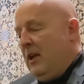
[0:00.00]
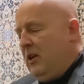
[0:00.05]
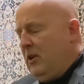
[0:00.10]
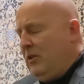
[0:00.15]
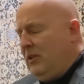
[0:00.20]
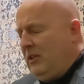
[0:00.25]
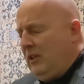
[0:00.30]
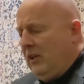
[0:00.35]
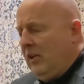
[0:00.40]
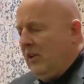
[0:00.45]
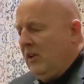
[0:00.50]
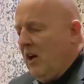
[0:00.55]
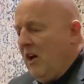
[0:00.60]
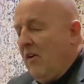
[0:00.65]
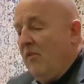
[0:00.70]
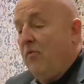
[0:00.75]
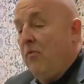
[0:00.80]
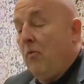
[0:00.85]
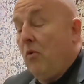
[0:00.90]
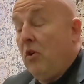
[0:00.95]
used to
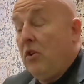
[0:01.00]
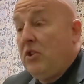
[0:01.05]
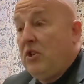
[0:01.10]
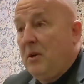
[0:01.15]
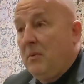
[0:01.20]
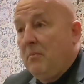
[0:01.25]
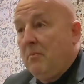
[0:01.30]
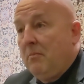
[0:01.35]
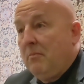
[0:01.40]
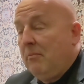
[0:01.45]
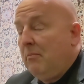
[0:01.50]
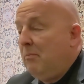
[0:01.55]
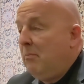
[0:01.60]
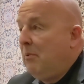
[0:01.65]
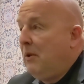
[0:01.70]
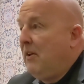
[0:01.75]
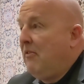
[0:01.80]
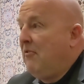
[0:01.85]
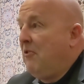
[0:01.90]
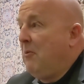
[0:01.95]
love watching
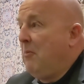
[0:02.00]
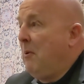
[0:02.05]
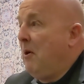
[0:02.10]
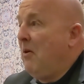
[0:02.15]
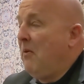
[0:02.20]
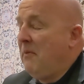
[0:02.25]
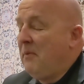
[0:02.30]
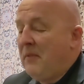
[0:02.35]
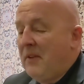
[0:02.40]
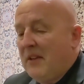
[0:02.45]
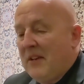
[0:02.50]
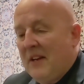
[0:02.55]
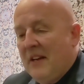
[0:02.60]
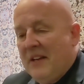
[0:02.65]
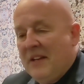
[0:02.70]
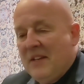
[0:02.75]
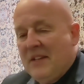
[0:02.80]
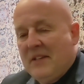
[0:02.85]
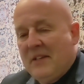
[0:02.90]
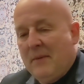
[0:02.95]
play football,
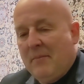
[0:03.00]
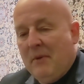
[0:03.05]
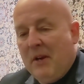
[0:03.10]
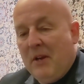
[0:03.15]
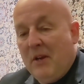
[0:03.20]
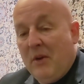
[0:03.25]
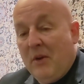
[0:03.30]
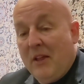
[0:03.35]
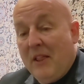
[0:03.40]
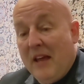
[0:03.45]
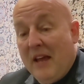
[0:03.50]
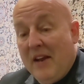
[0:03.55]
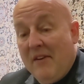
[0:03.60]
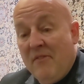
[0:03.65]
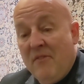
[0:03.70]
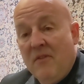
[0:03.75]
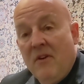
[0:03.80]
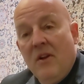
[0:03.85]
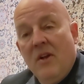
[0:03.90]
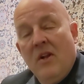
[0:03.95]
and somebody who I
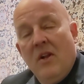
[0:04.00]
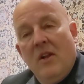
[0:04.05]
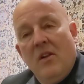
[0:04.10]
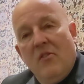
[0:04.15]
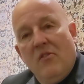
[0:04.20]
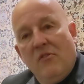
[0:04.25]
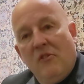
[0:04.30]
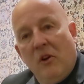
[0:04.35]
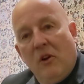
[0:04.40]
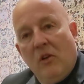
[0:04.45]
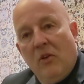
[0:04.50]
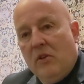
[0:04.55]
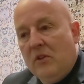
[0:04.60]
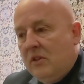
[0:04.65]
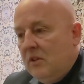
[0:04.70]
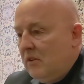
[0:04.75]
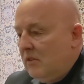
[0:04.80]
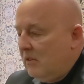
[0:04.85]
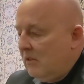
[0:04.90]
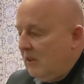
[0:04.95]
then
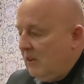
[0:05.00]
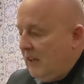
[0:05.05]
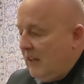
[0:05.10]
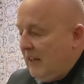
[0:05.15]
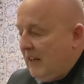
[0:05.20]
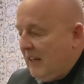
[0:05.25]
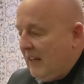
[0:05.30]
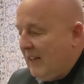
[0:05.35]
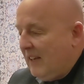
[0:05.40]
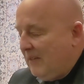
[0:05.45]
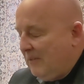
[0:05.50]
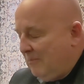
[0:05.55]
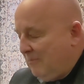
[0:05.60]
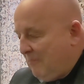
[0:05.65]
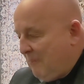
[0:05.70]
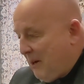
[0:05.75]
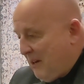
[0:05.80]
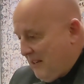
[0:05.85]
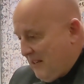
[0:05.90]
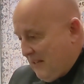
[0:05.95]
followed leading
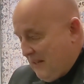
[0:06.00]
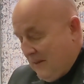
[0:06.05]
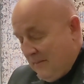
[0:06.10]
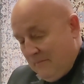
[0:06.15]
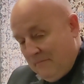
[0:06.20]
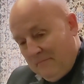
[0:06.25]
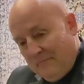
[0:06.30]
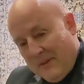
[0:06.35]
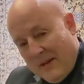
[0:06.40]
my team,